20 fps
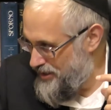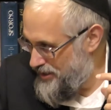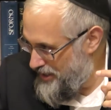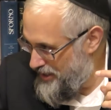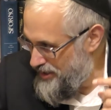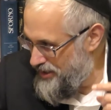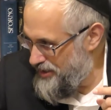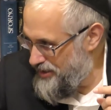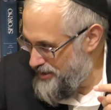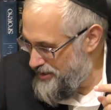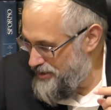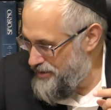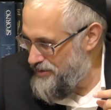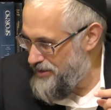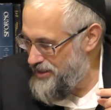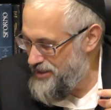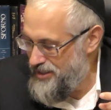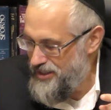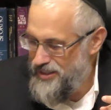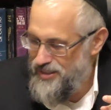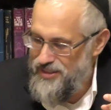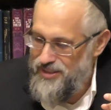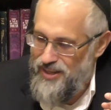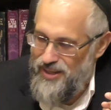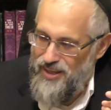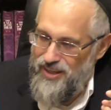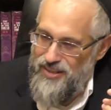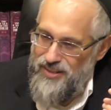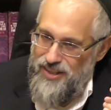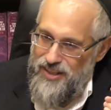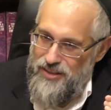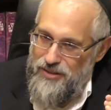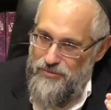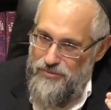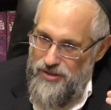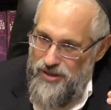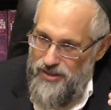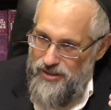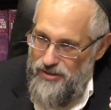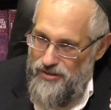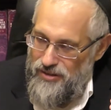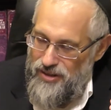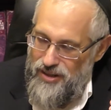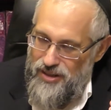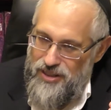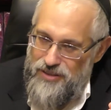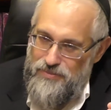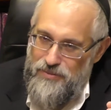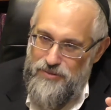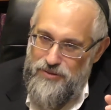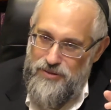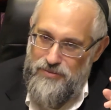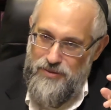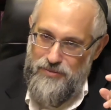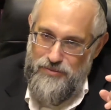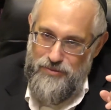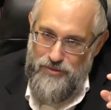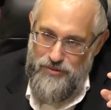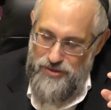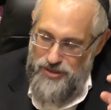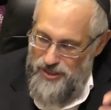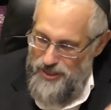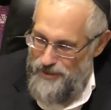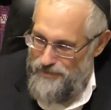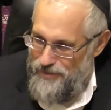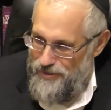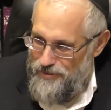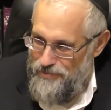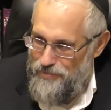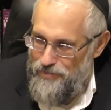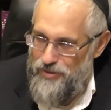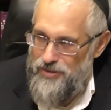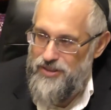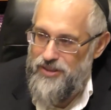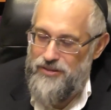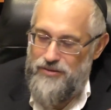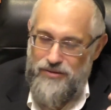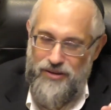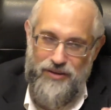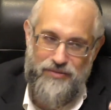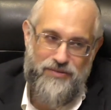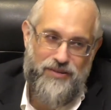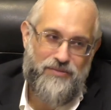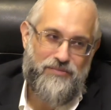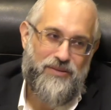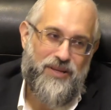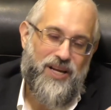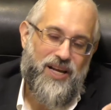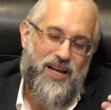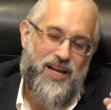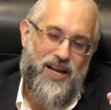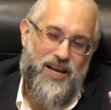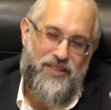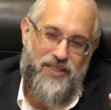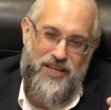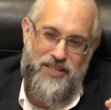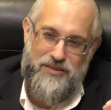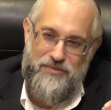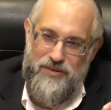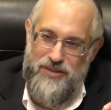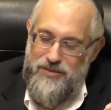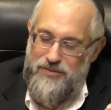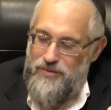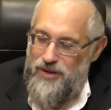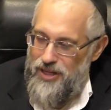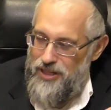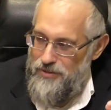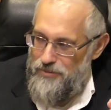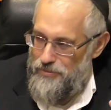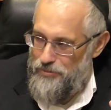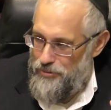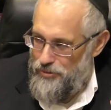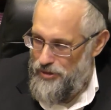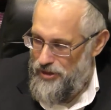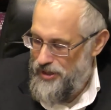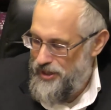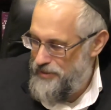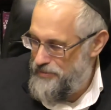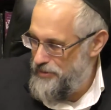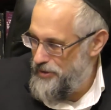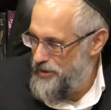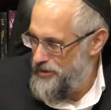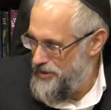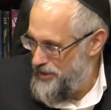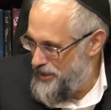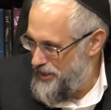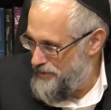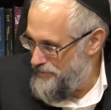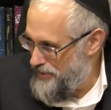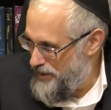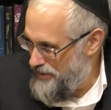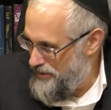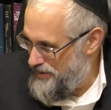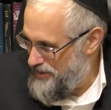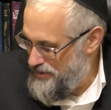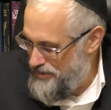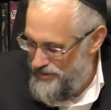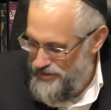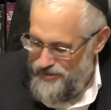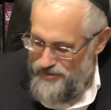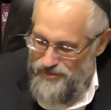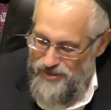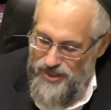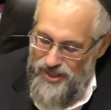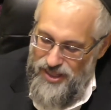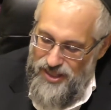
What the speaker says: I think the Zohar says that the real tochacha is supposed to be because you care about the person, you love him, and that's the reason why you're rebuking him, because you care about his good.